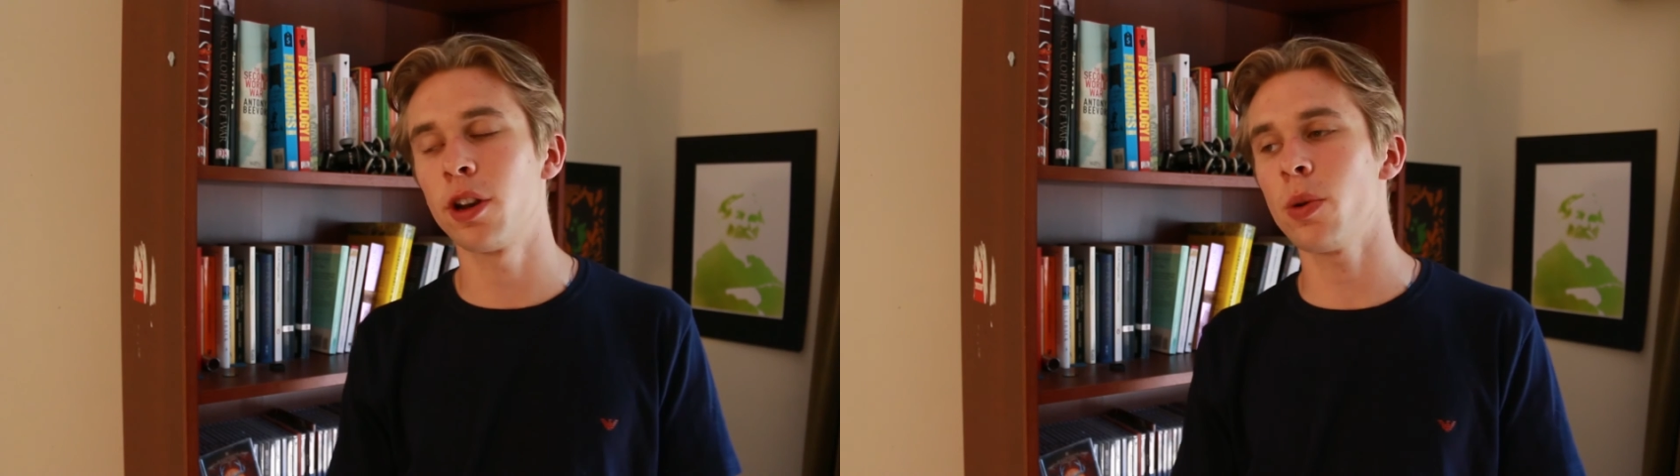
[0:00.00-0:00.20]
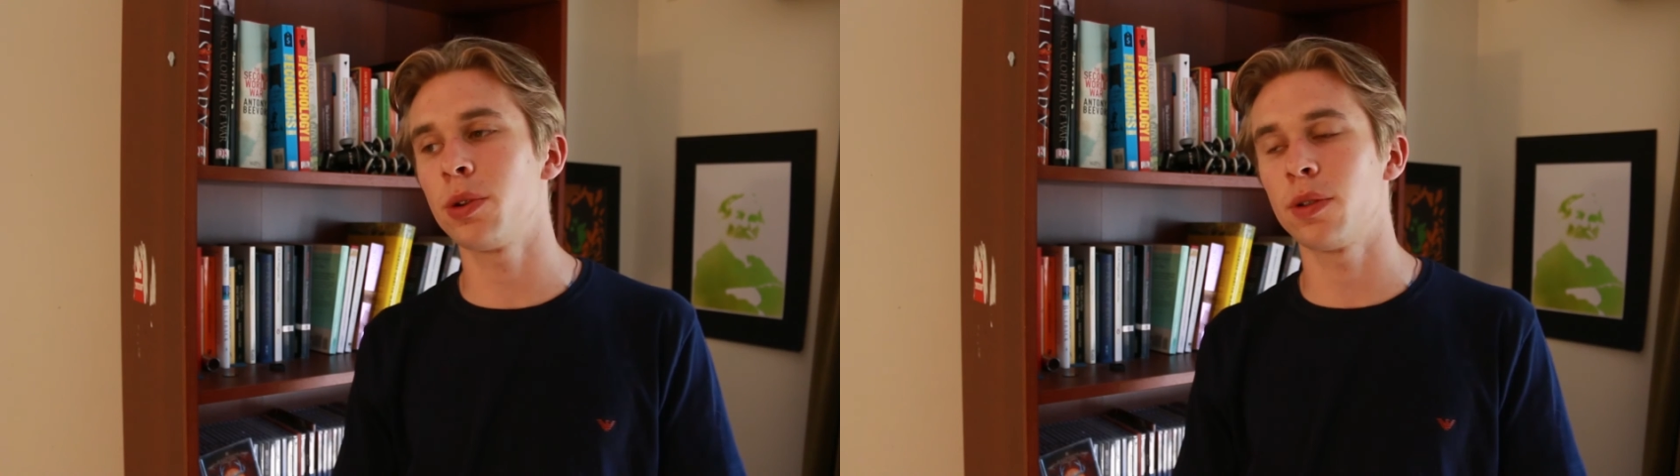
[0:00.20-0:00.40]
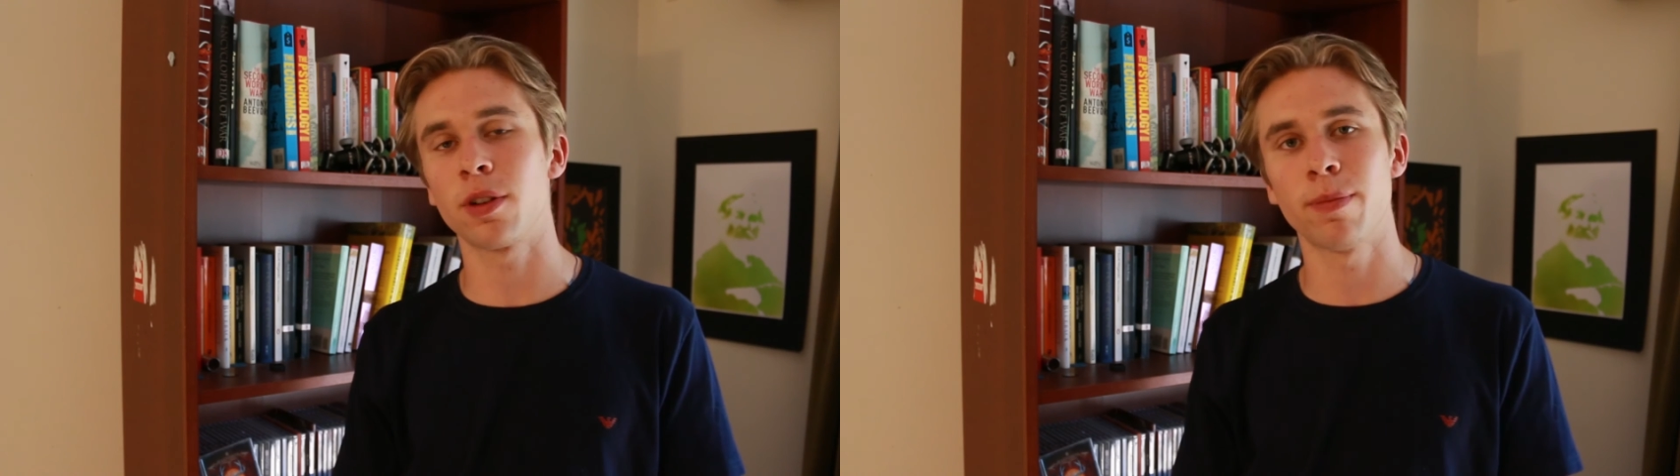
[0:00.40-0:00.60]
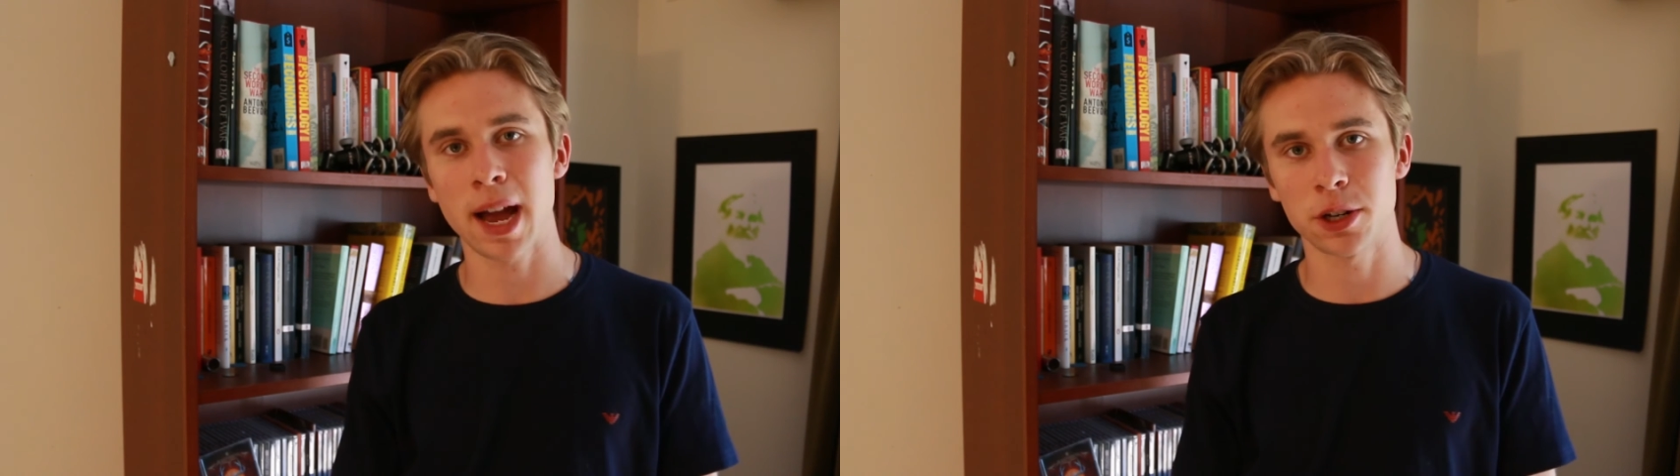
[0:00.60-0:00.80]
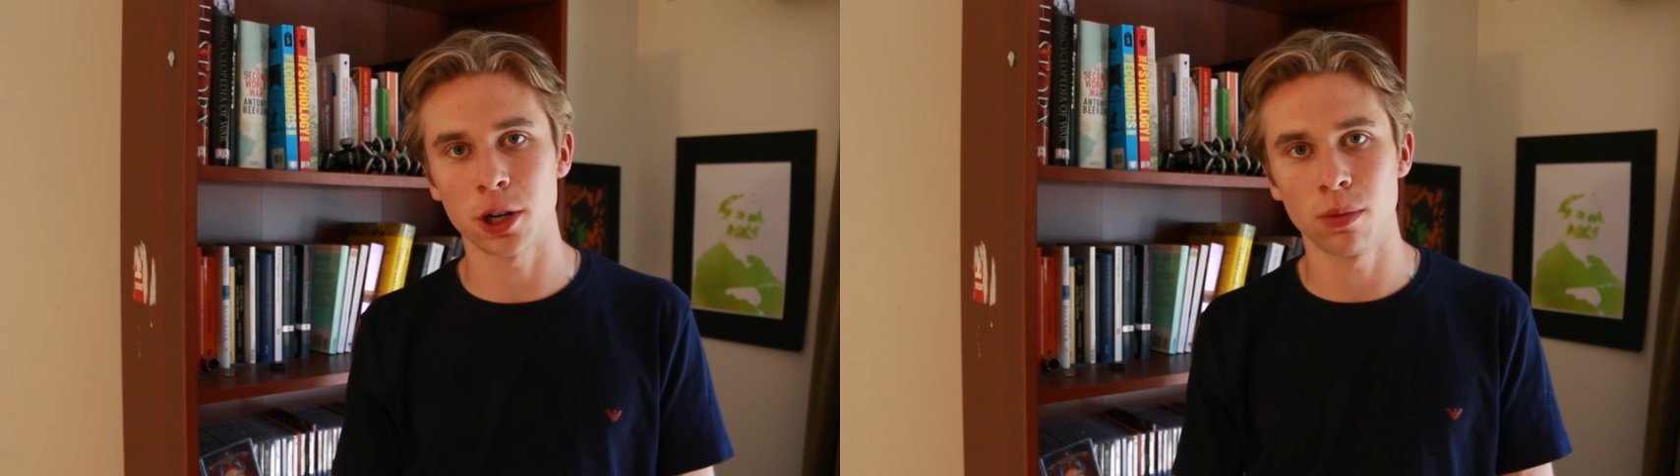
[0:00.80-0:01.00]
a note of
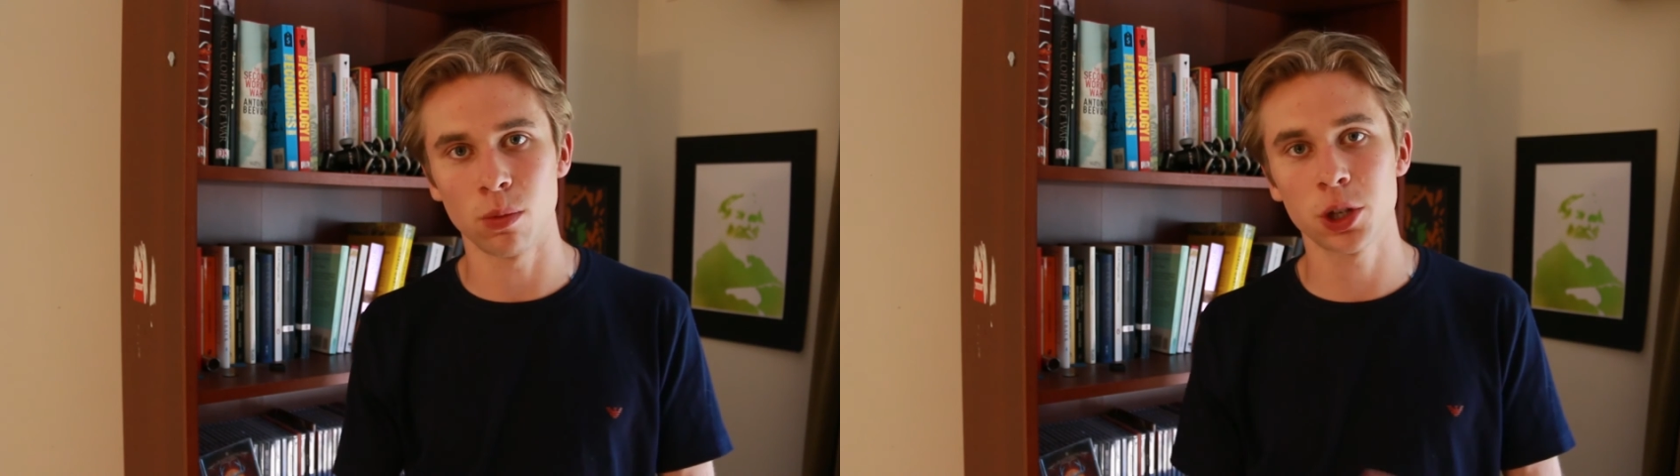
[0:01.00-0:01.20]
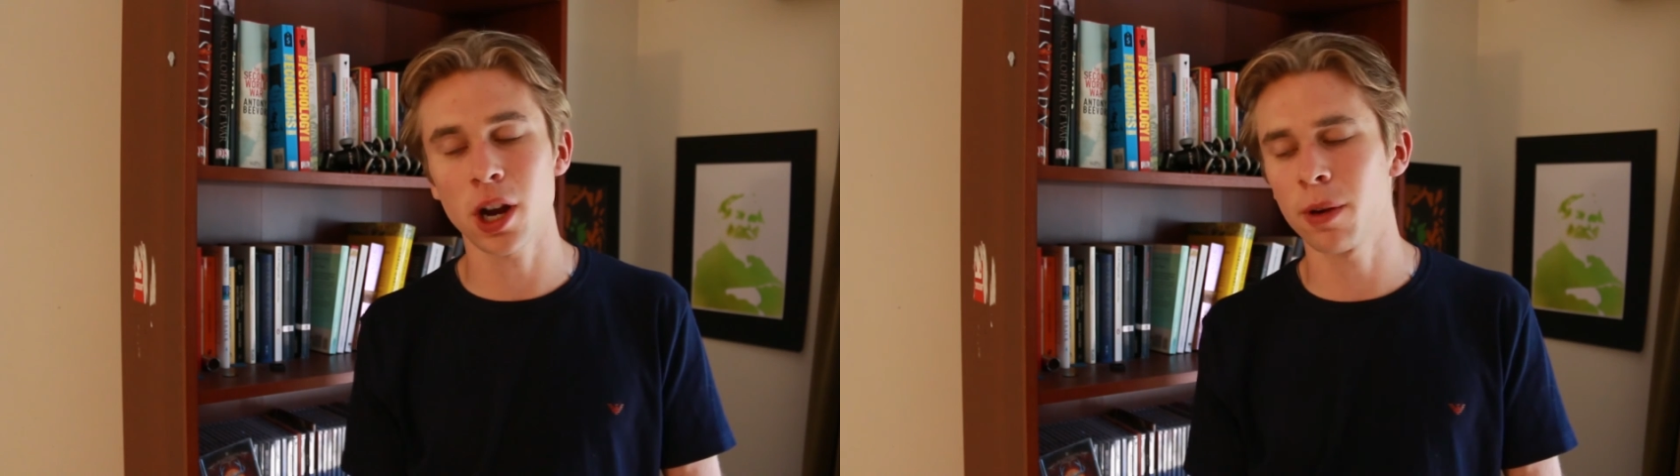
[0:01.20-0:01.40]
compassion, which I